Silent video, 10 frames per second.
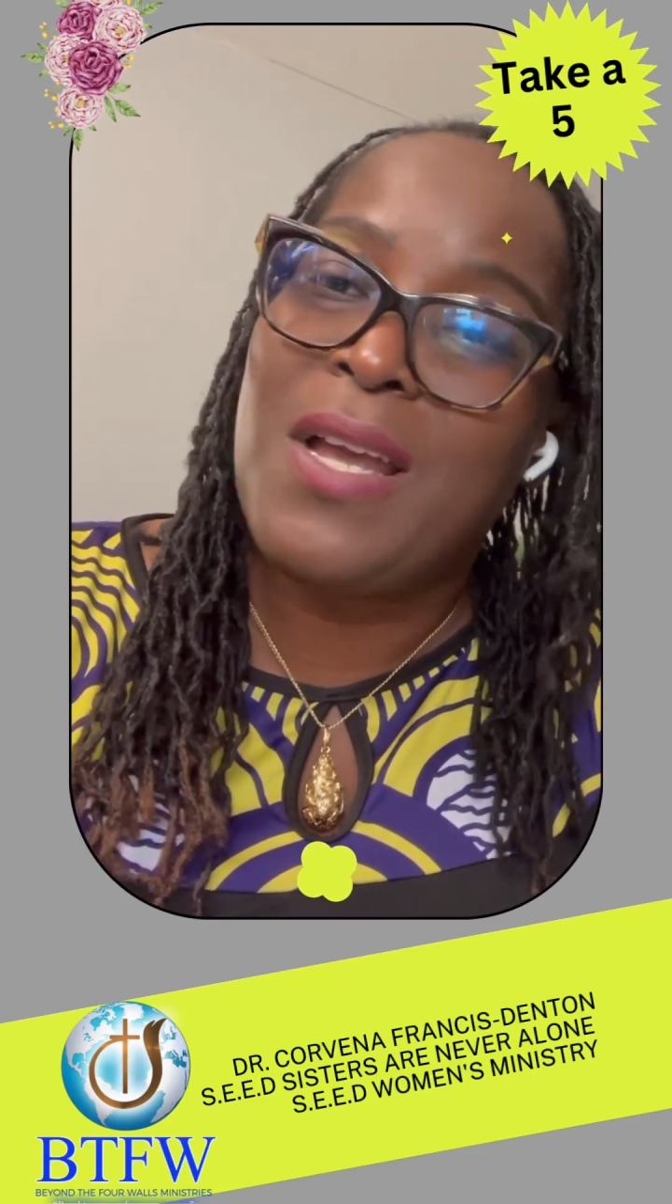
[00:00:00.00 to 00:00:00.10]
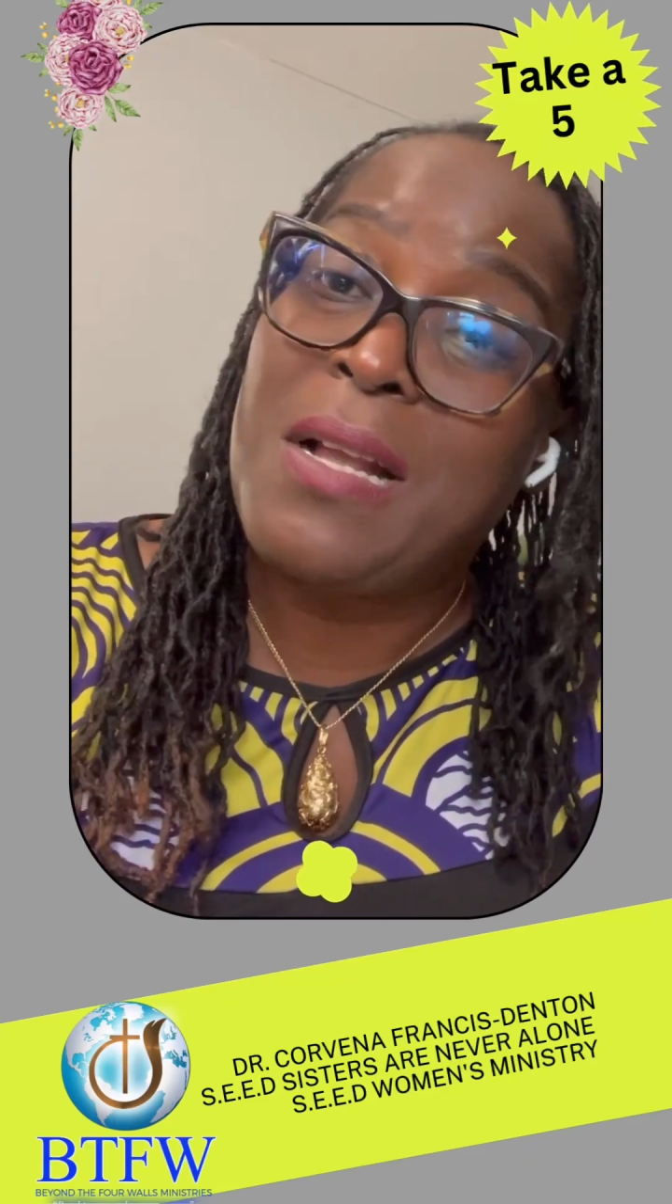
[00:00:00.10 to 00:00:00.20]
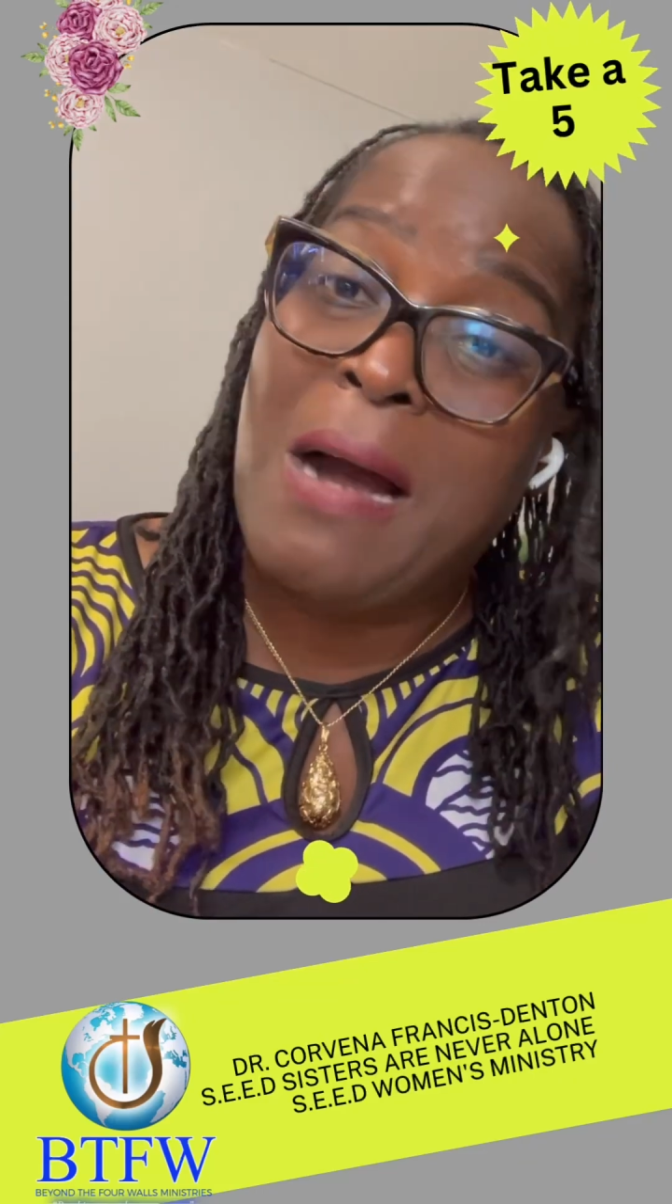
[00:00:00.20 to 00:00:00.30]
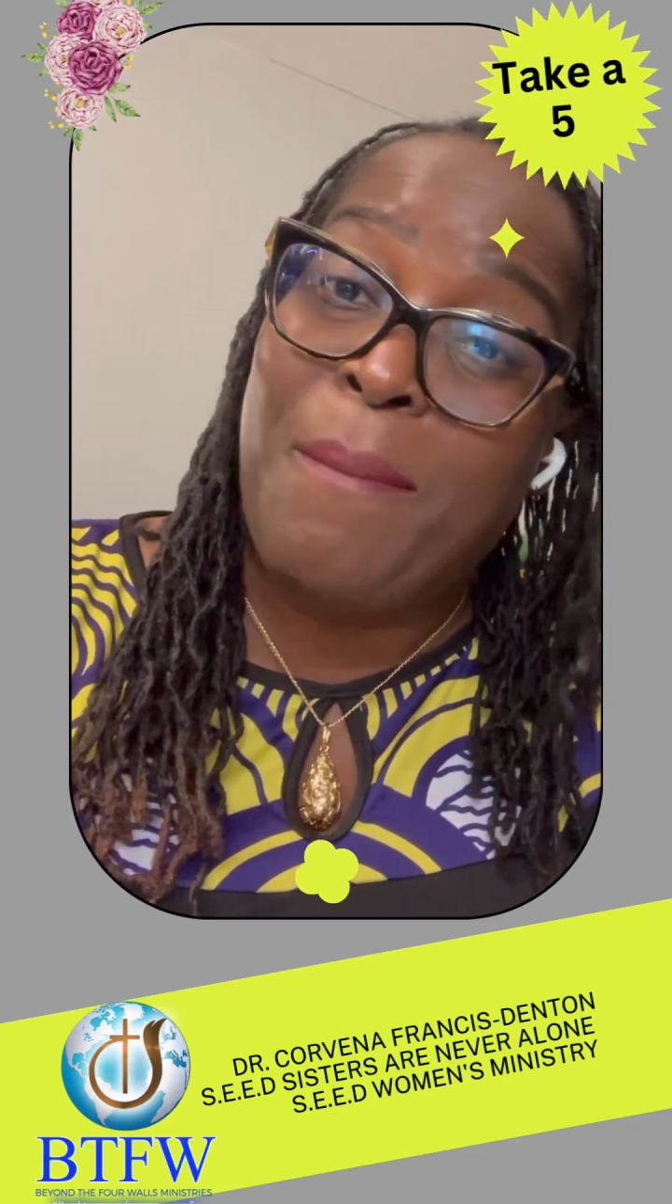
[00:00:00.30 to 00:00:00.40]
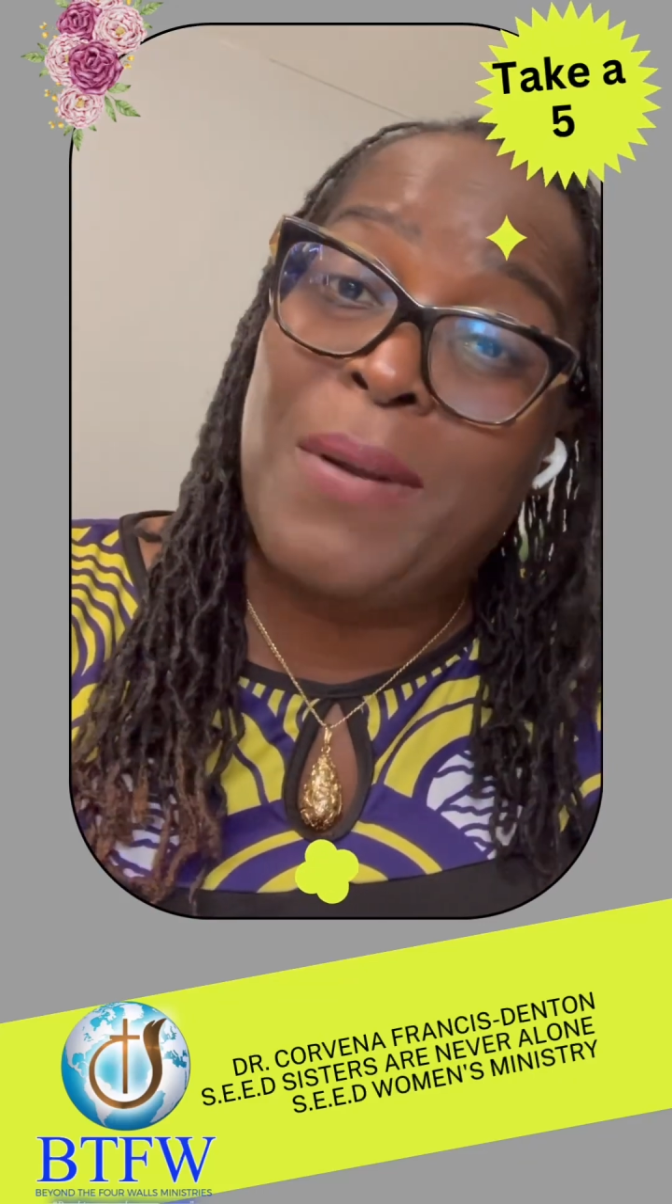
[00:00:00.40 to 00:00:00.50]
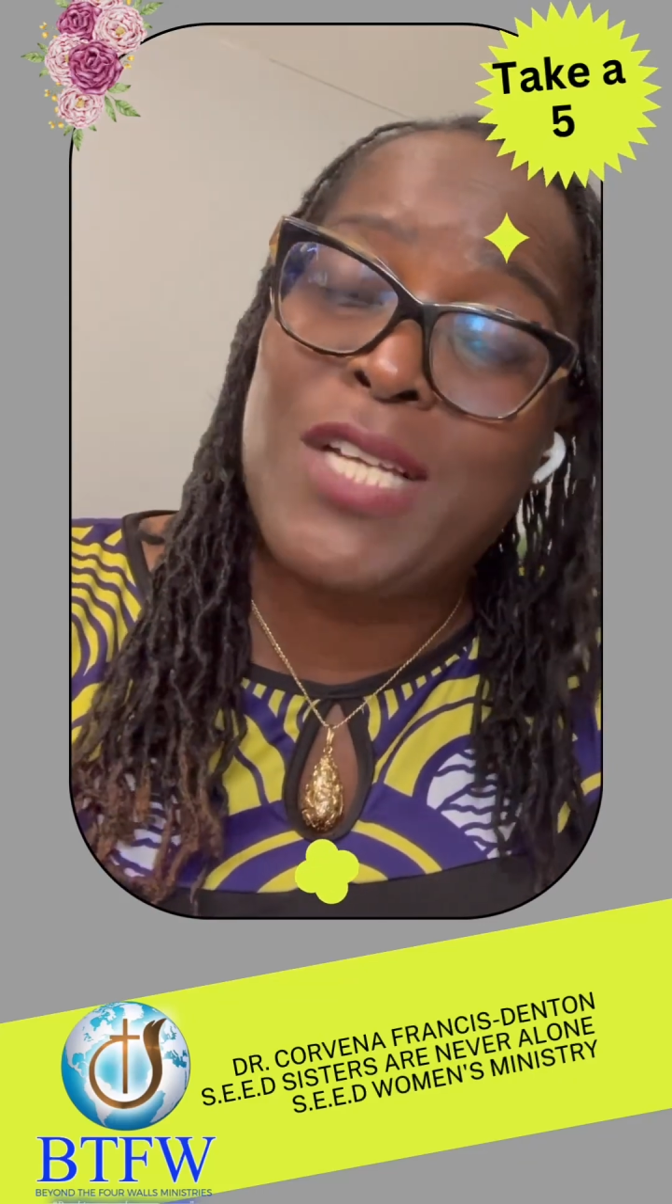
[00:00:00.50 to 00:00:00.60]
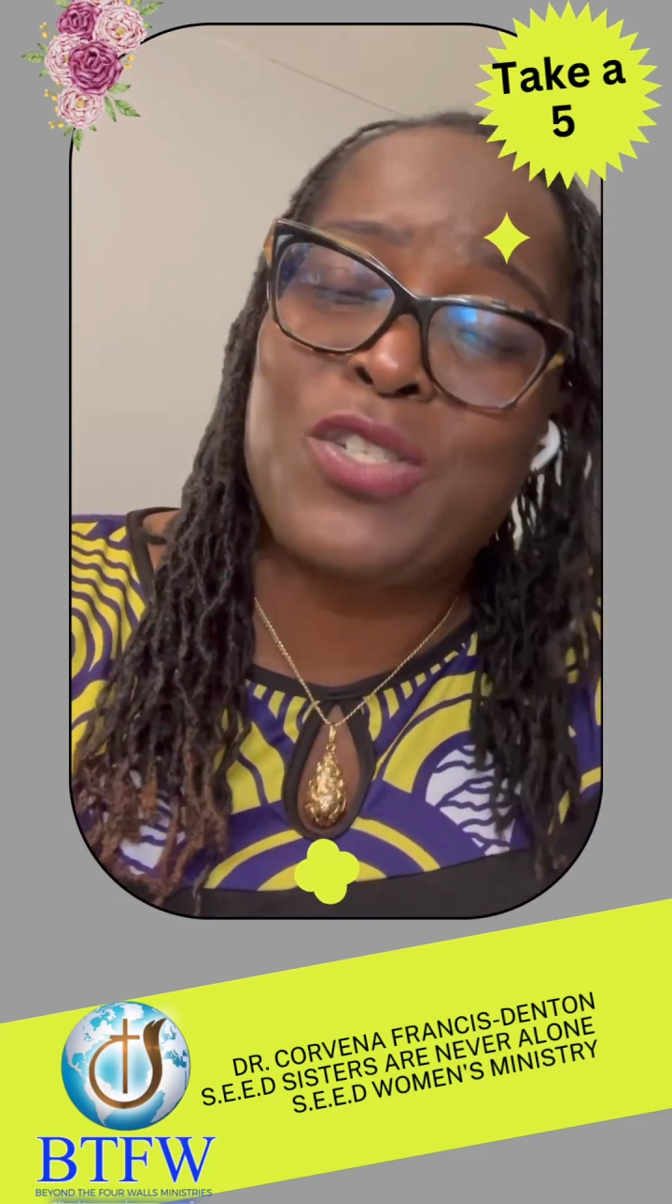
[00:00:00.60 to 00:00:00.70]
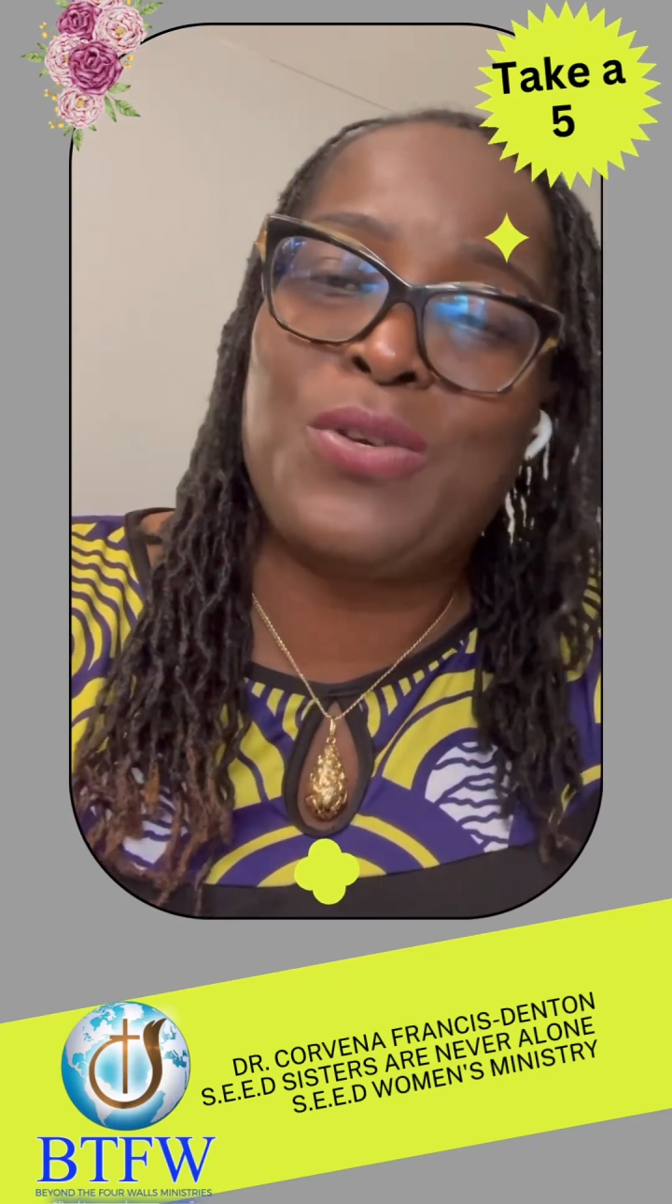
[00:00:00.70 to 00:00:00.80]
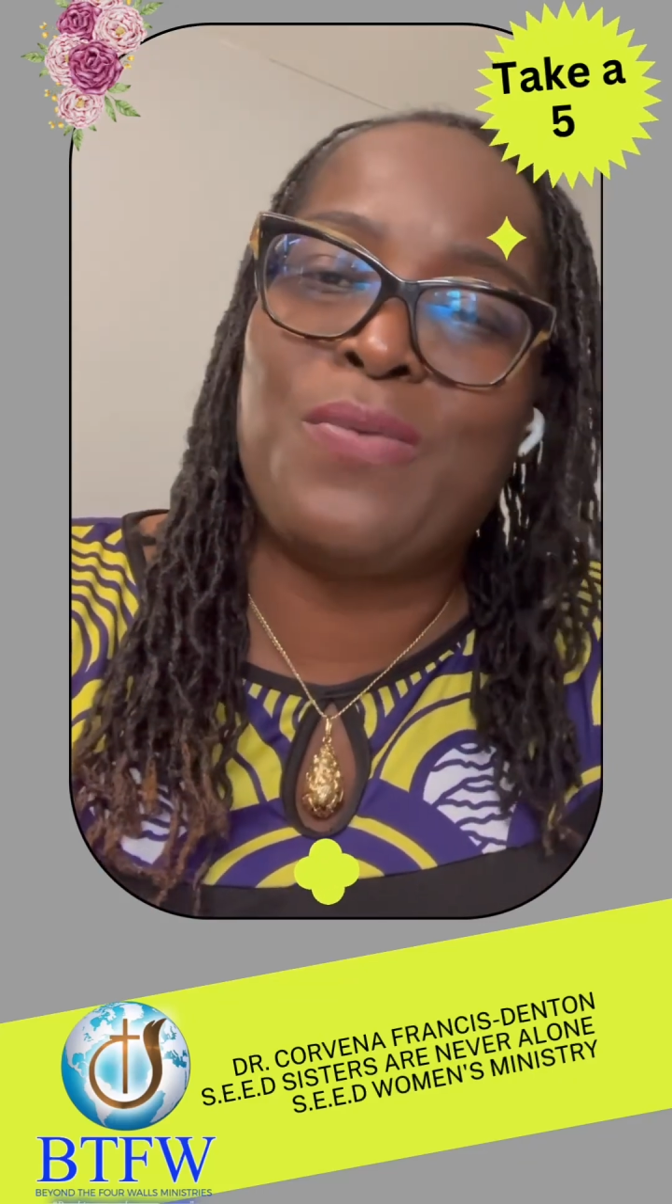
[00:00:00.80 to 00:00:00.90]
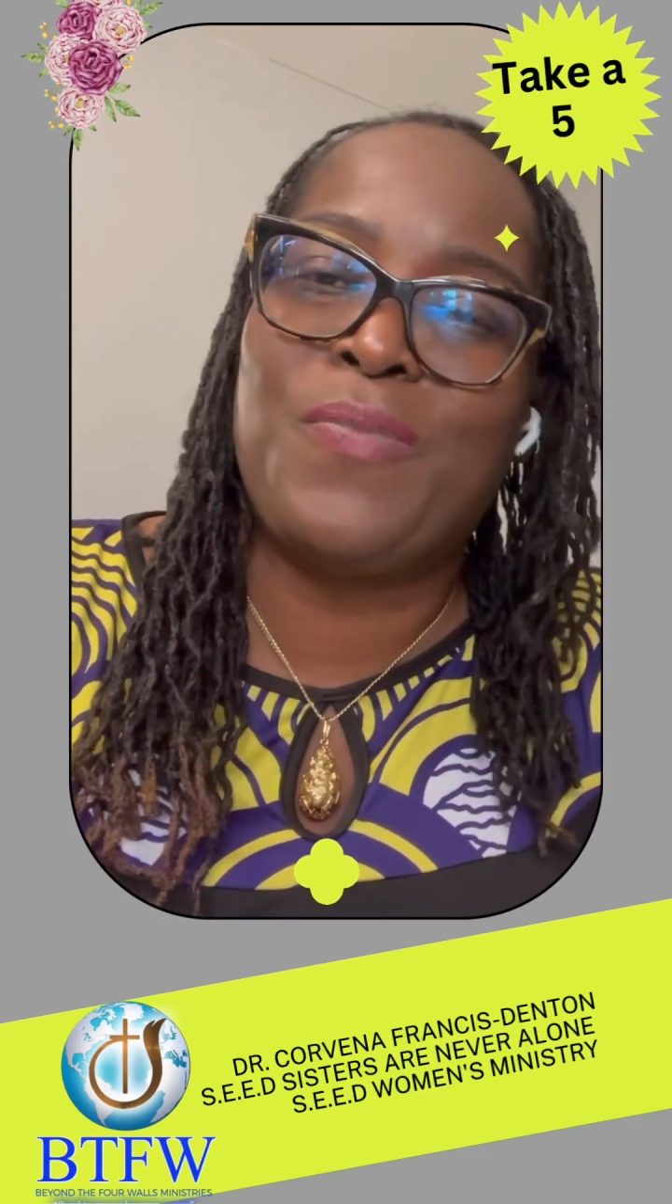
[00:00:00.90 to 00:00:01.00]
God
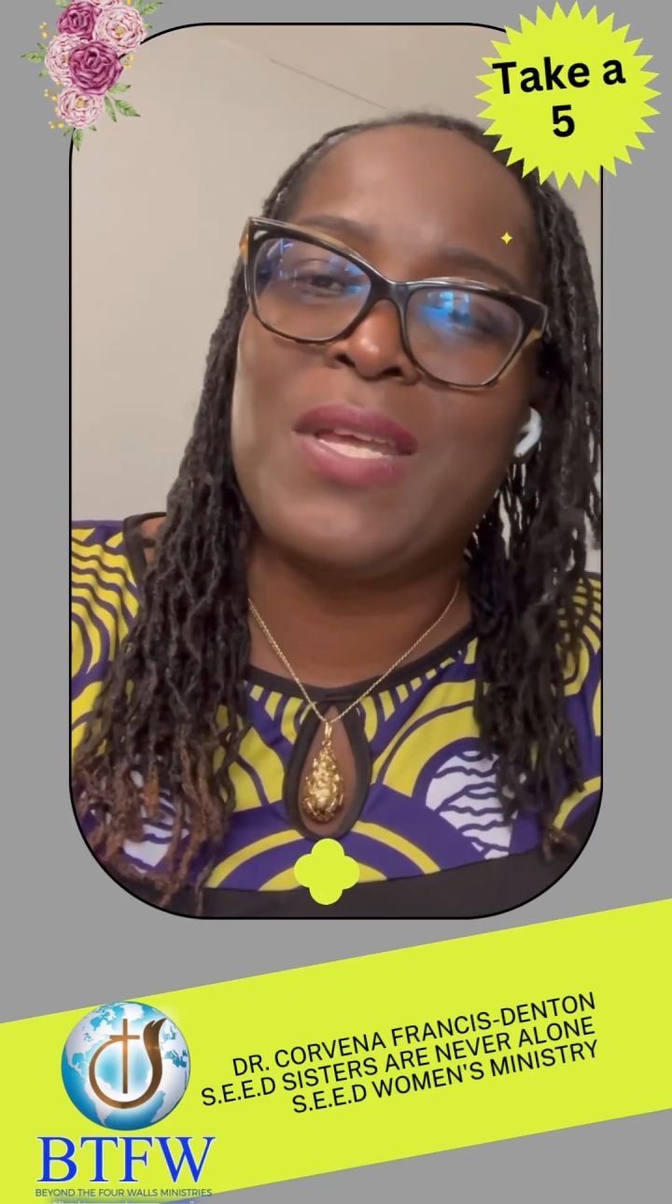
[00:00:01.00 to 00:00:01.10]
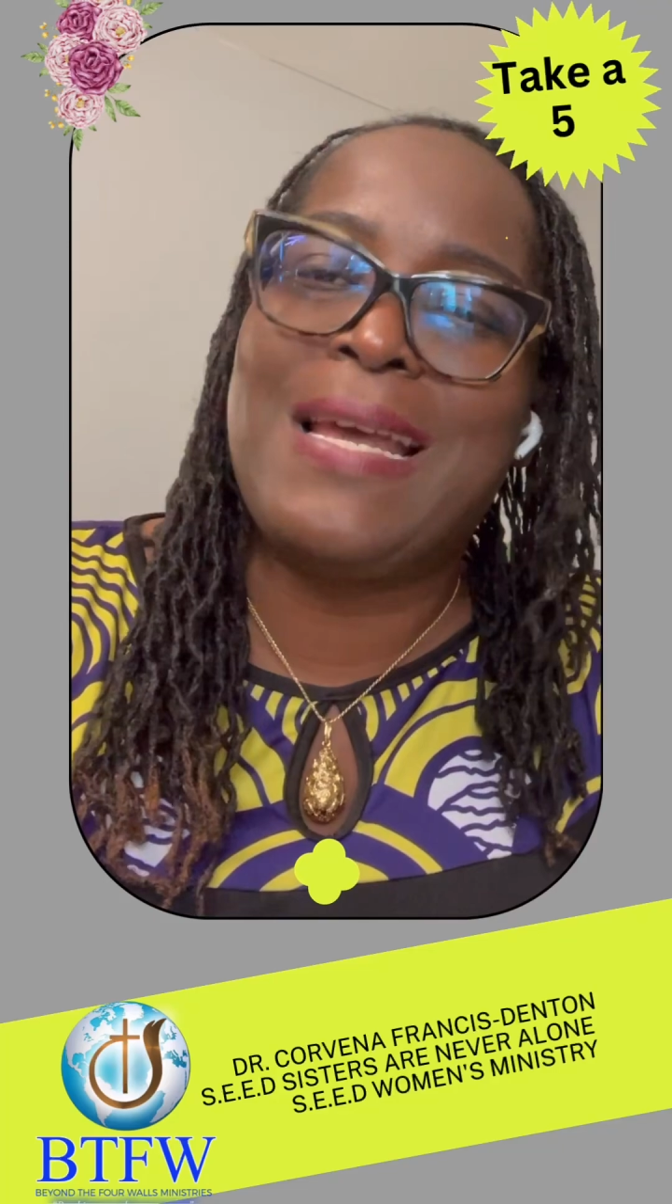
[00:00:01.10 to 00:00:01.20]
bless you,